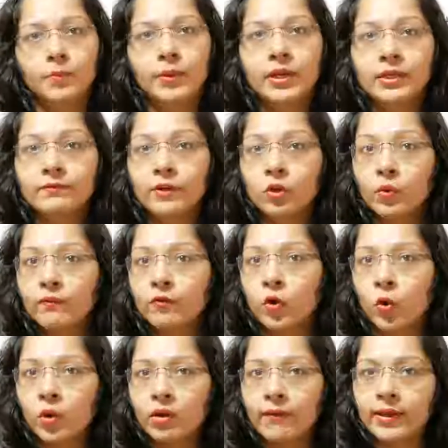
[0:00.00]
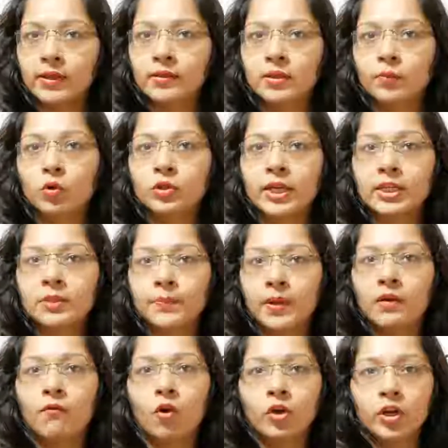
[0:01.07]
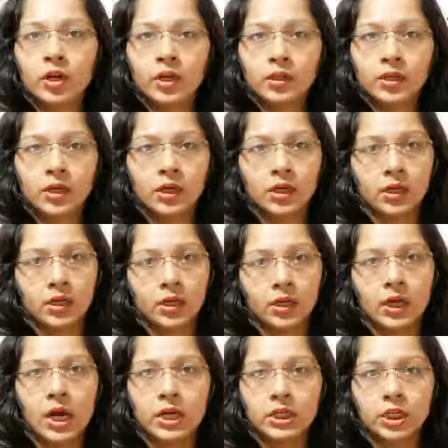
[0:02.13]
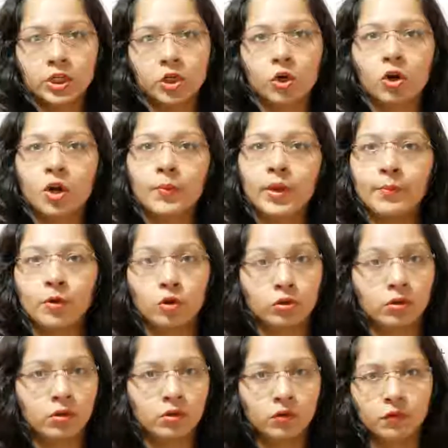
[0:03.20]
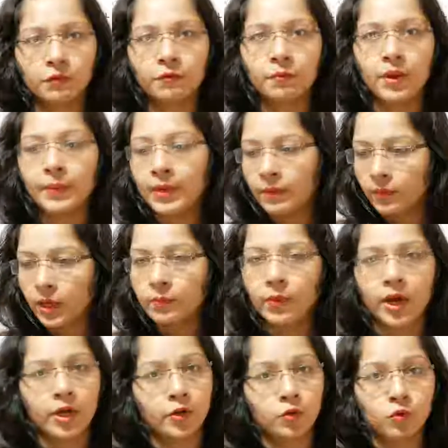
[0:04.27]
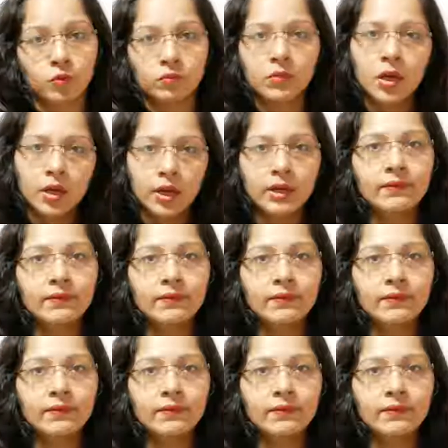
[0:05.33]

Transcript: Because we know in cold weather, suppose I spill water in the garden or maybe on the roof, maybe in my room,